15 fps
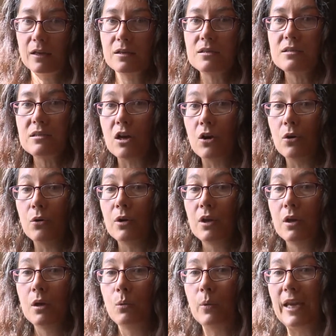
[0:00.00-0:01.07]
So
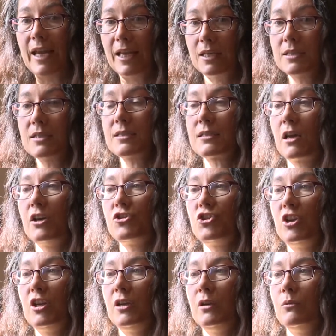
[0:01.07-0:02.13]
we had a discussion.